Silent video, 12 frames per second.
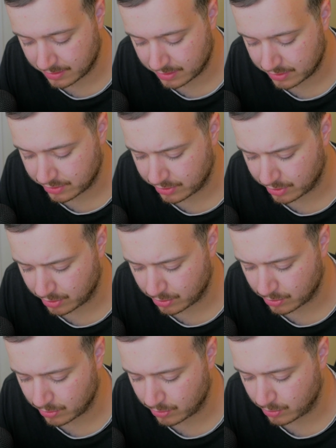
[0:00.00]
So
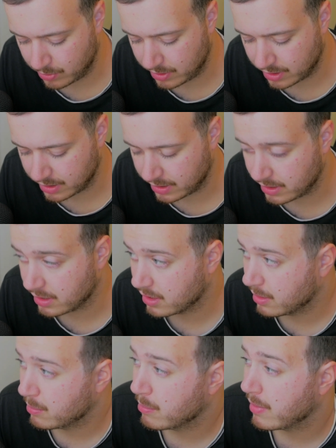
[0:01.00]
when I come
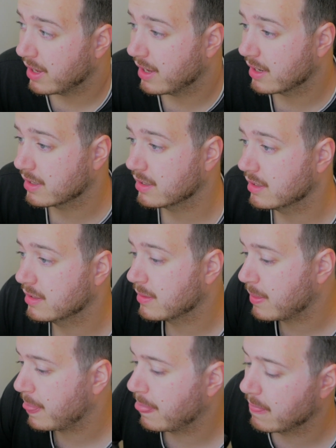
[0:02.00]
back
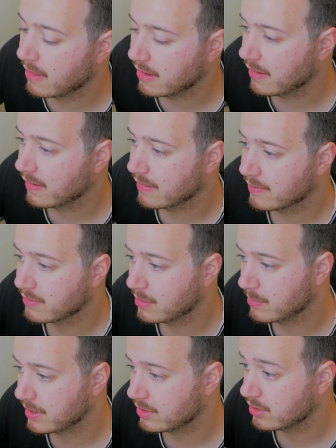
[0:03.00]
from my
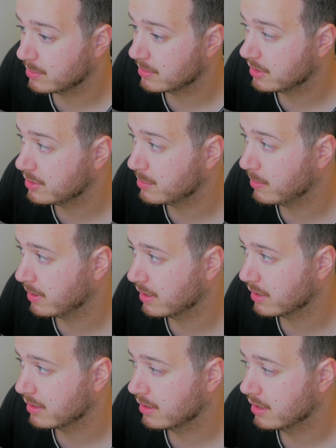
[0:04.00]
trip to Japan,
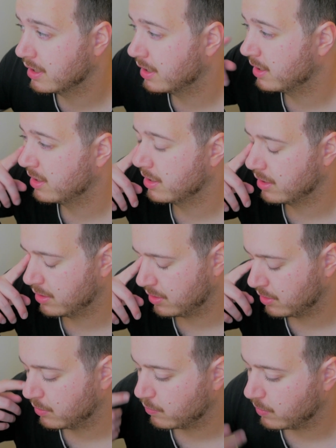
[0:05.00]

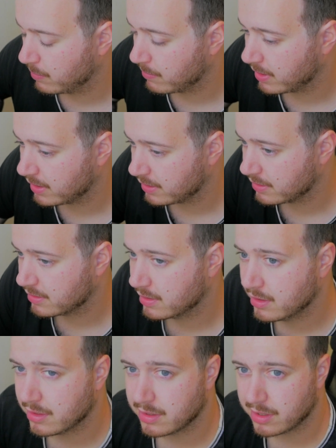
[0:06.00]
we might,
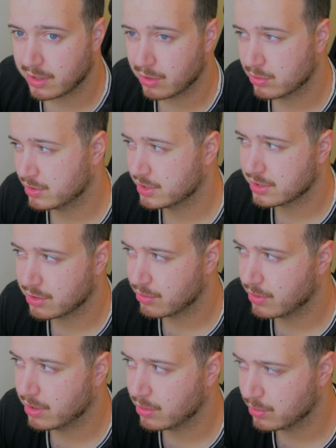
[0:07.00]
just
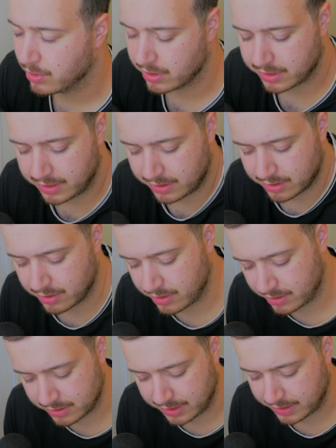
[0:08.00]
throw looking
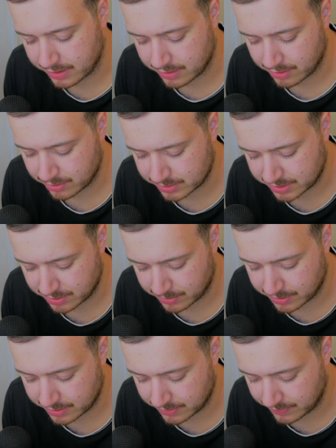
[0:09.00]
at those into one of
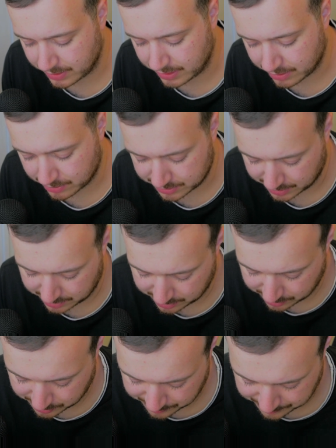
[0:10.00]
the videos I do.